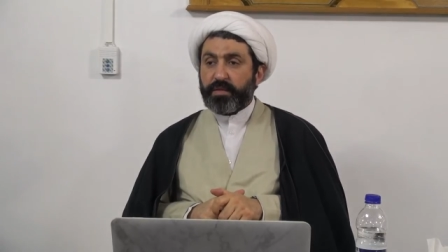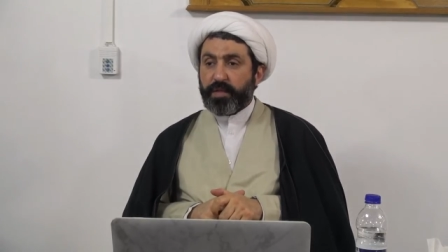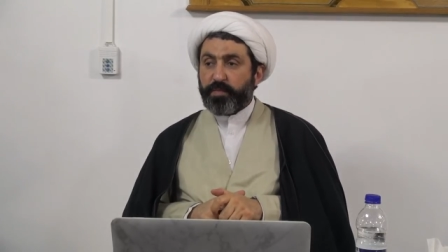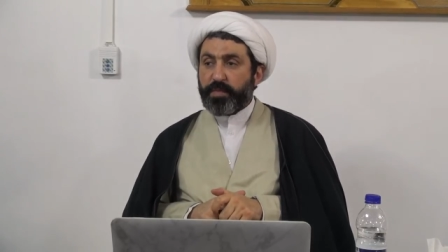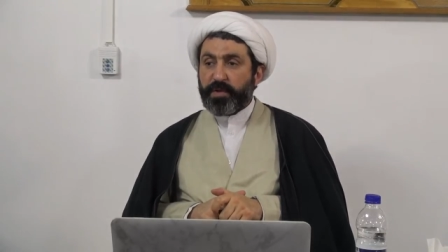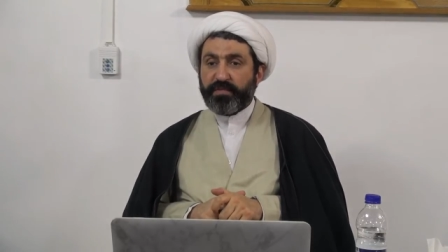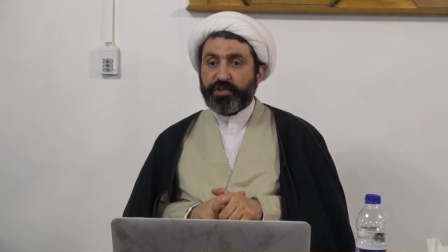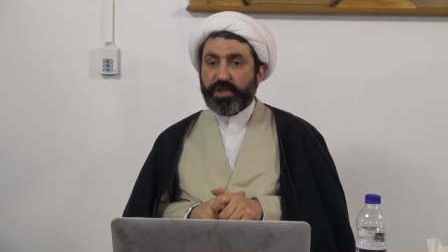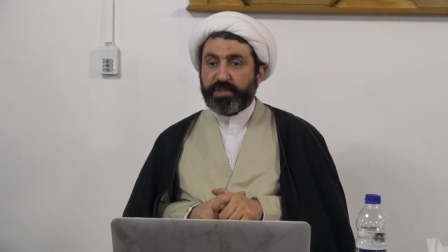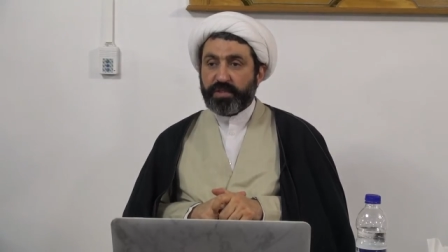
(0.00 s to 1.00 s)
the people of
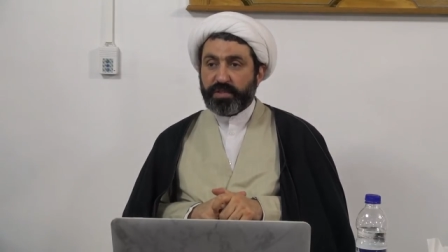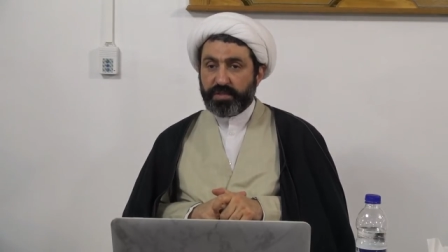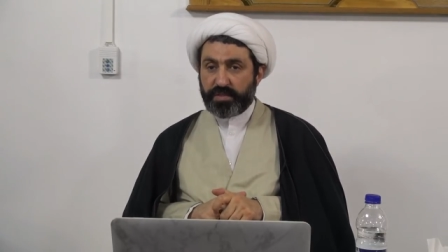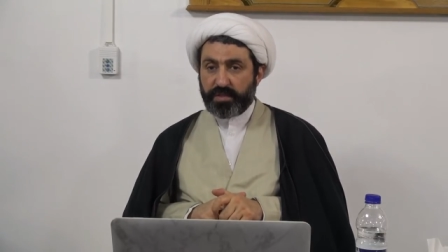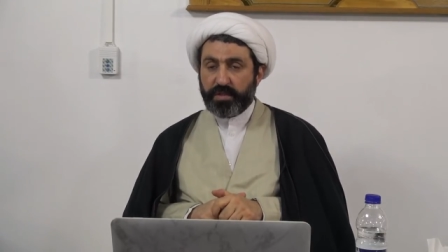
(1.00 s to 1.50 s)
justice,